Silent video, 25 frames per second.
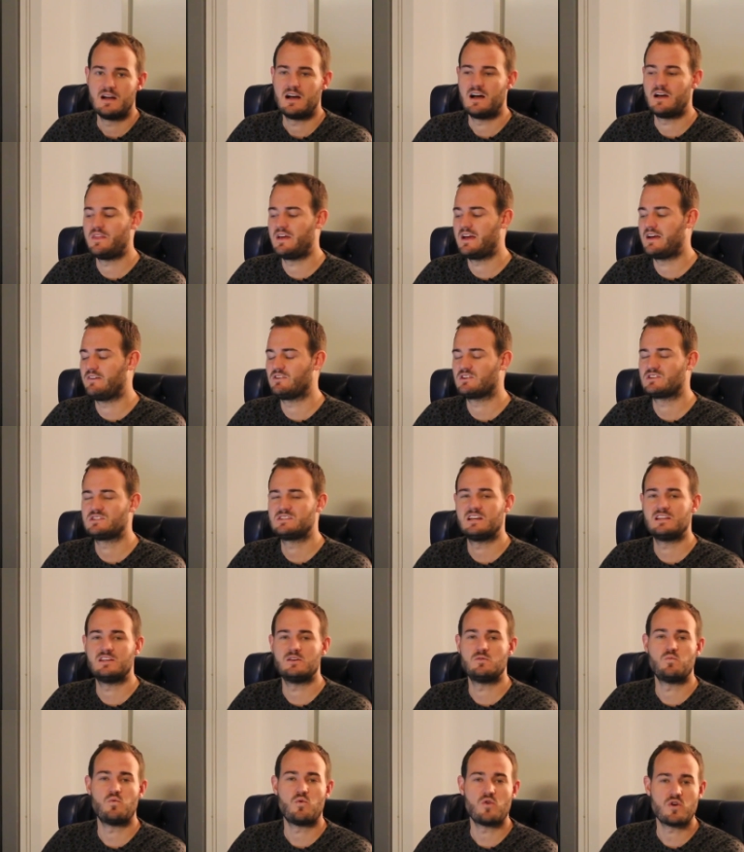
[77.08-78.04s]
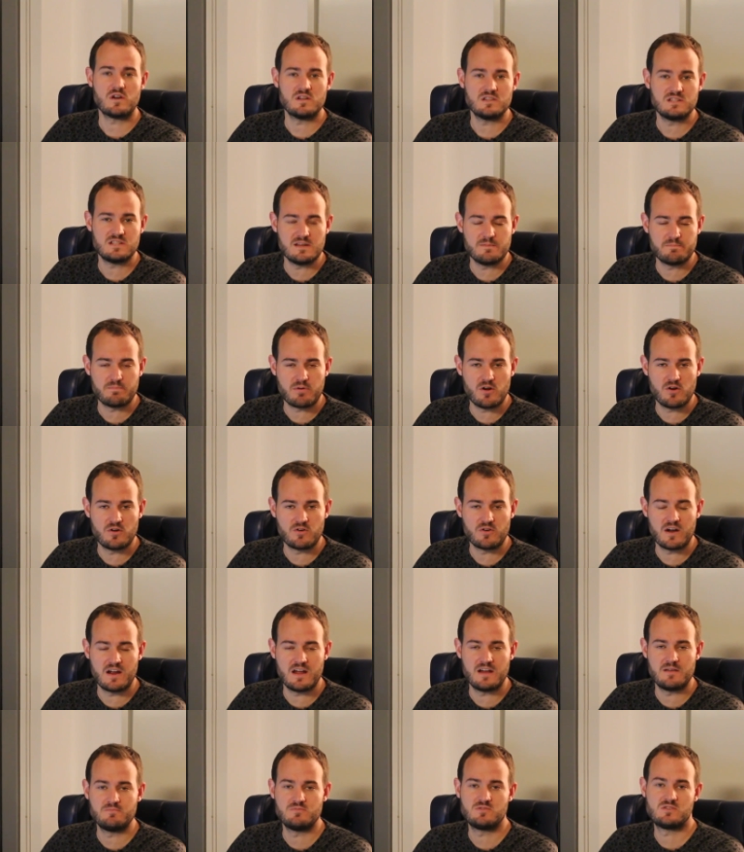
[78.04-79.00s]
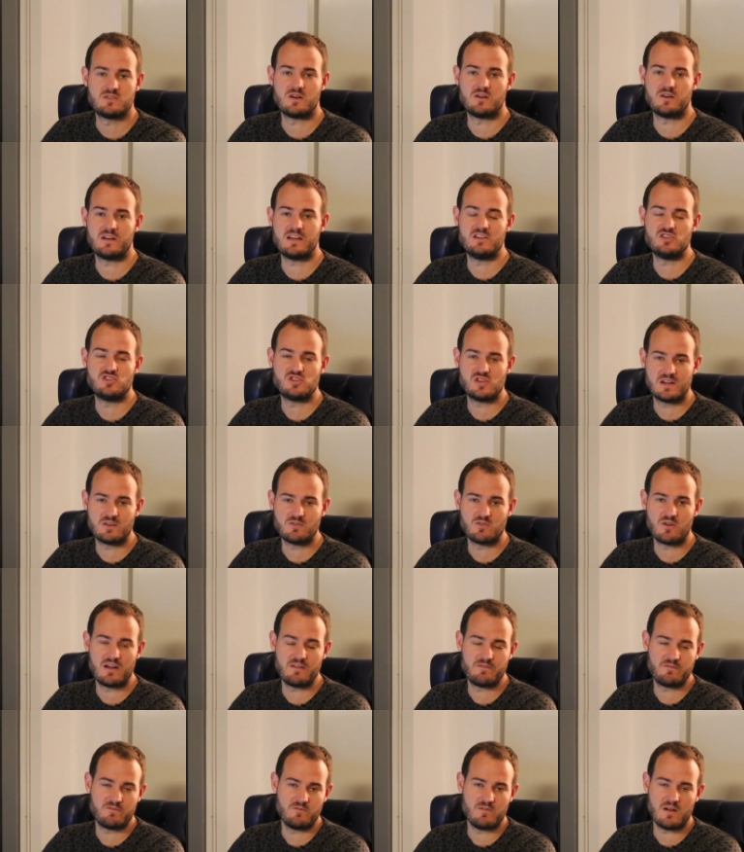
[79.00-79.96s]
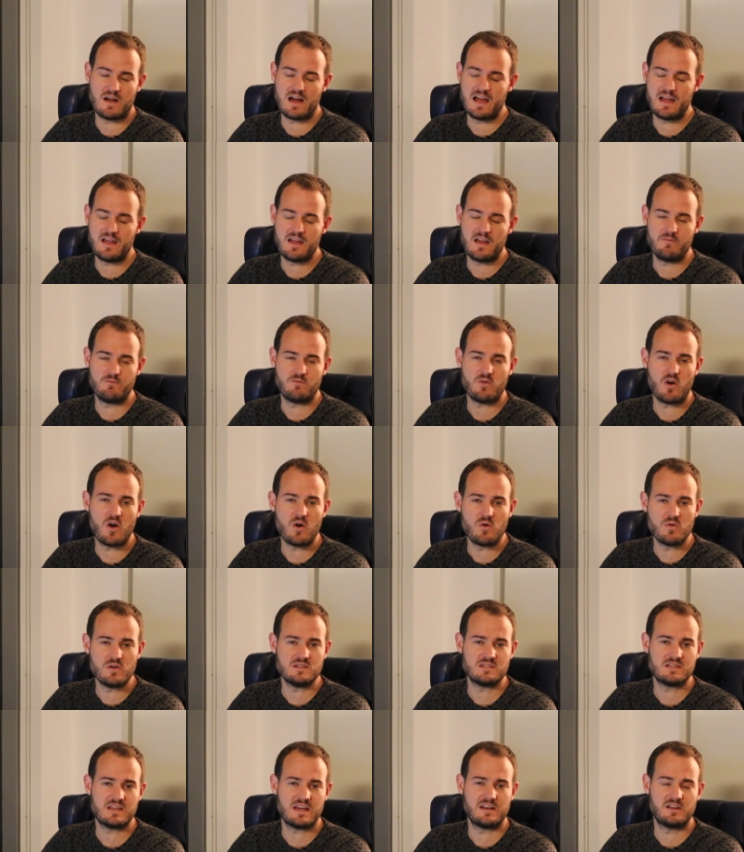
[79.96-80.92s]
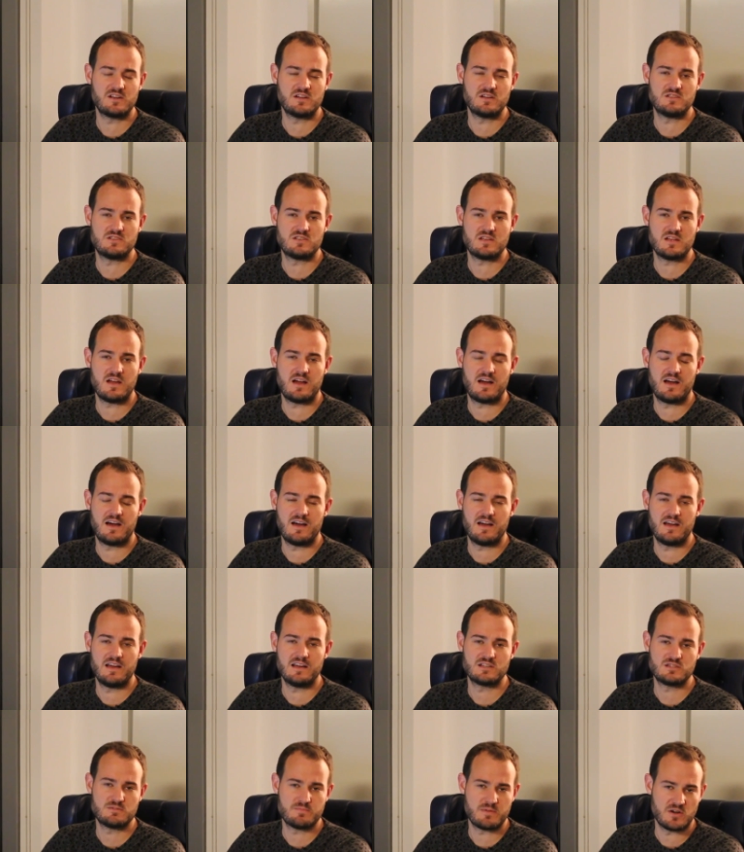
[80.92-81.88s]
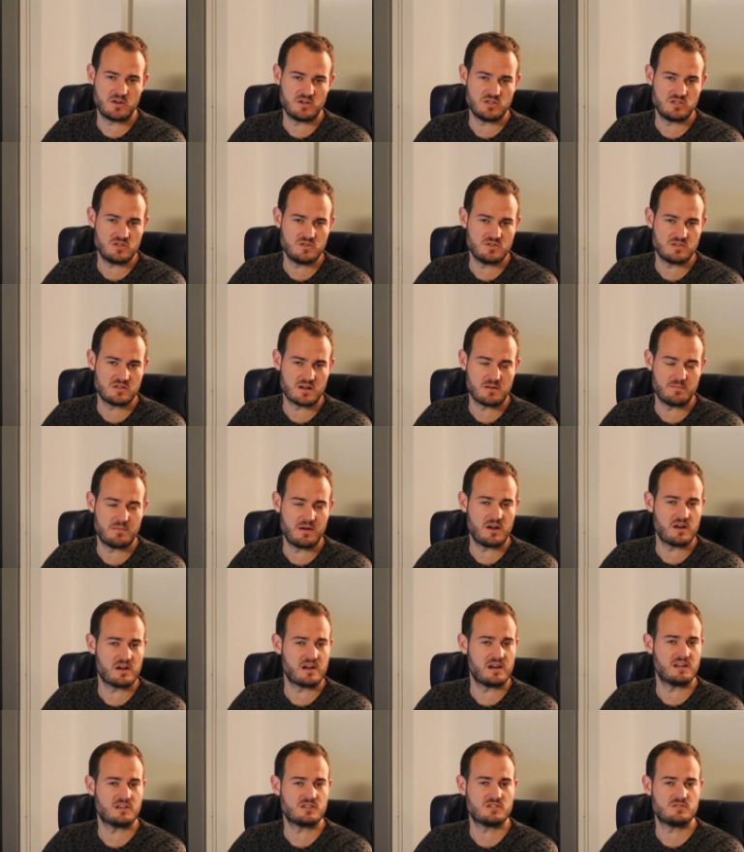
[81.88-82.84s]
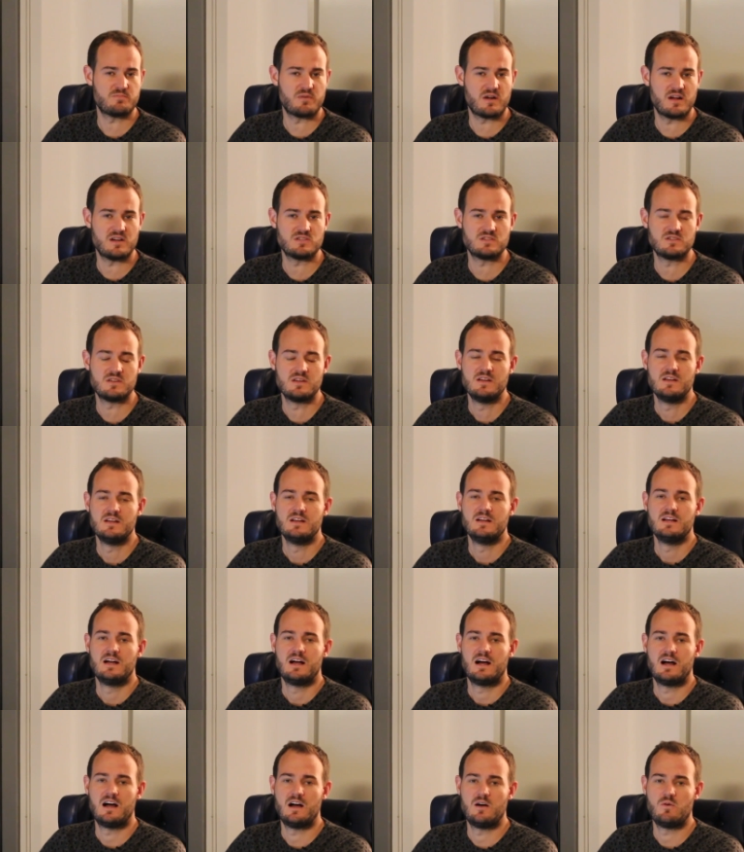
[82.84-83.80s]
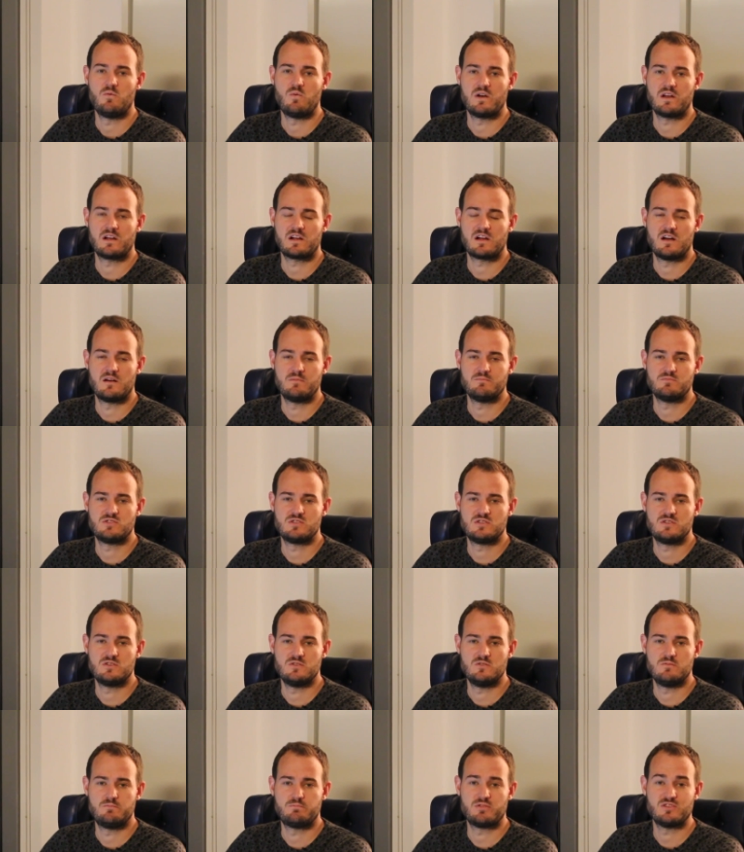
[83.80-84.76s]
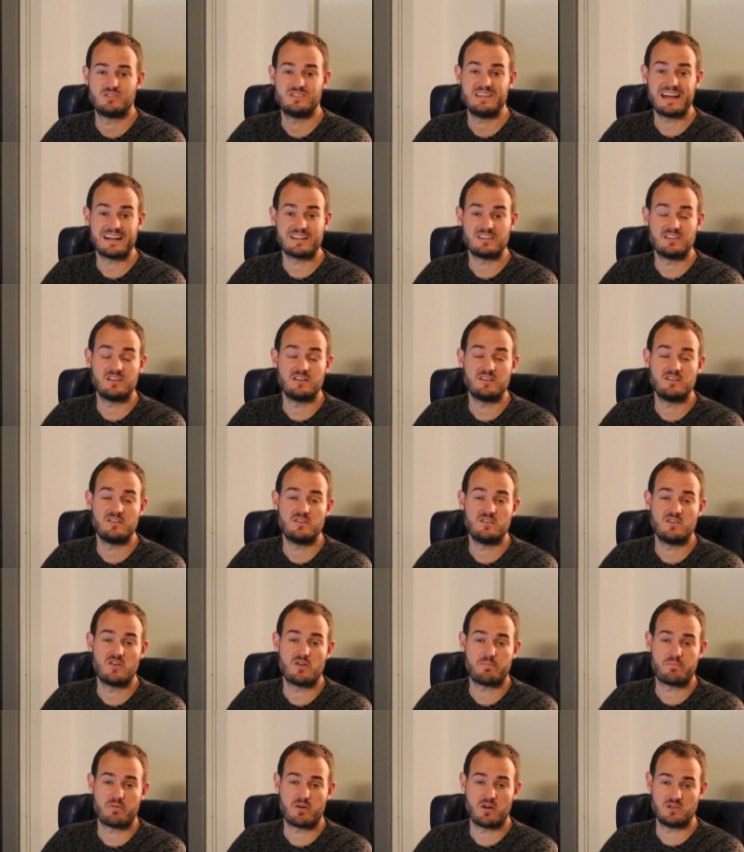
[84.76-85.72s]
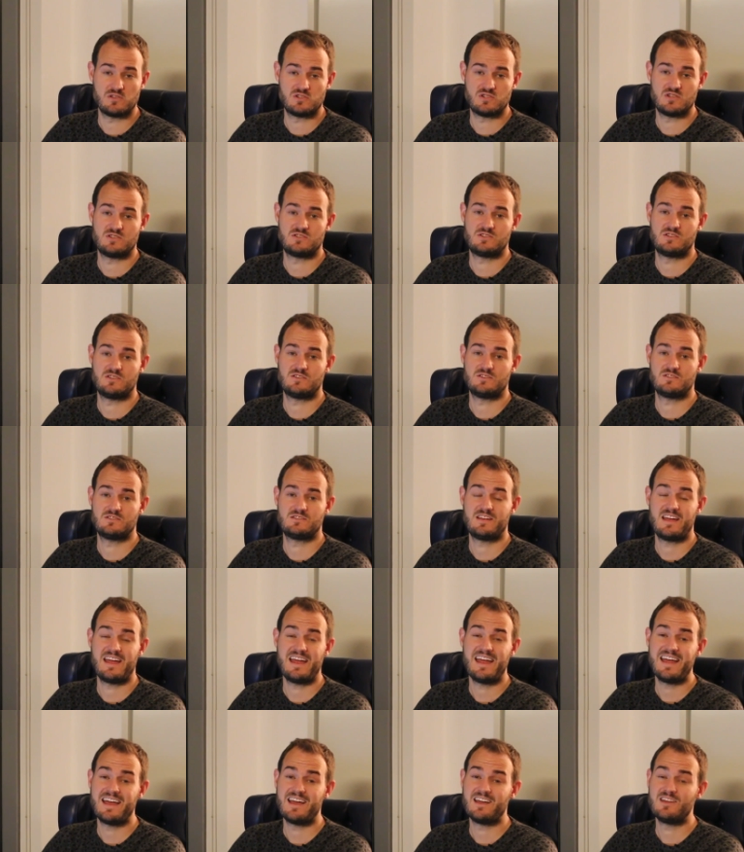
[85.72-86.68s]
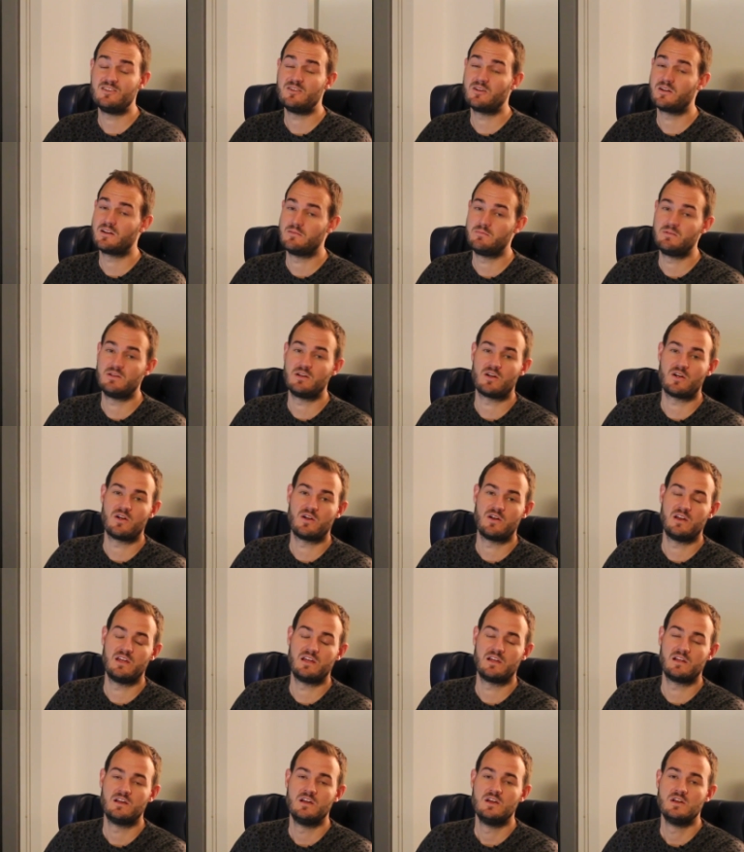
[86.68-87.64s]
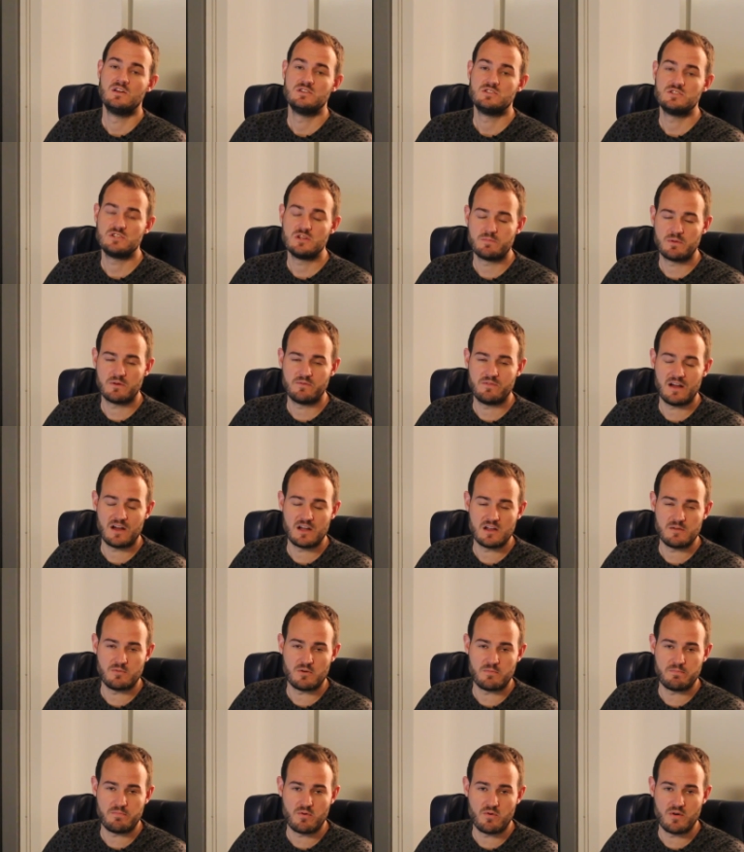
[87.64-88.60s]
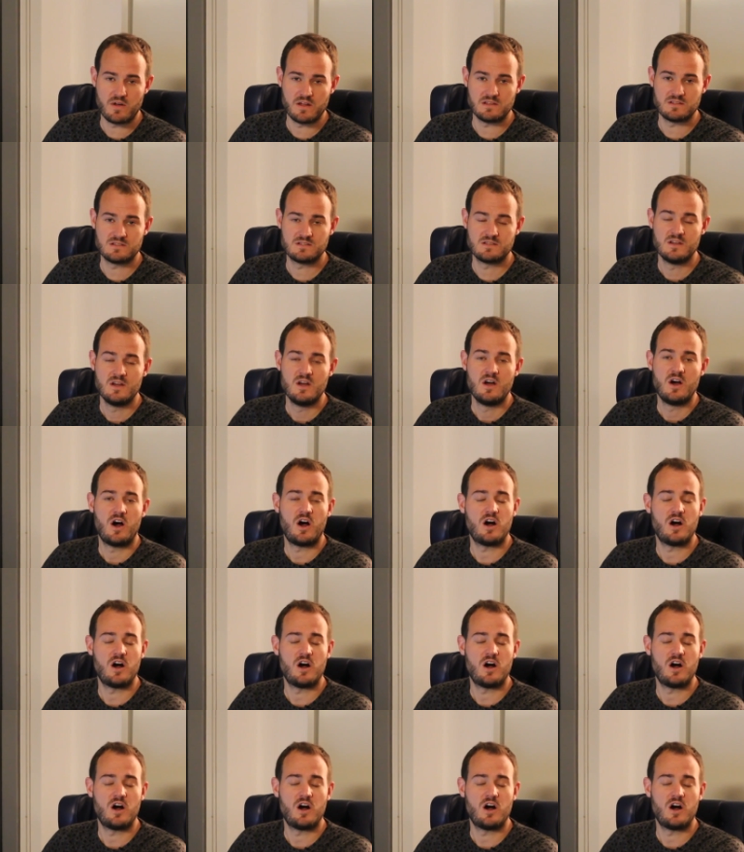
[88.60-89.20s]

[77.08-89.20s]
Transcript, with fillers: Uh, they have extended warranty programs. So in general, I've, I have always had a good uh, experience using American Express uh, when it comes to protecting your purchases, and you're gonna be earning super valuable points.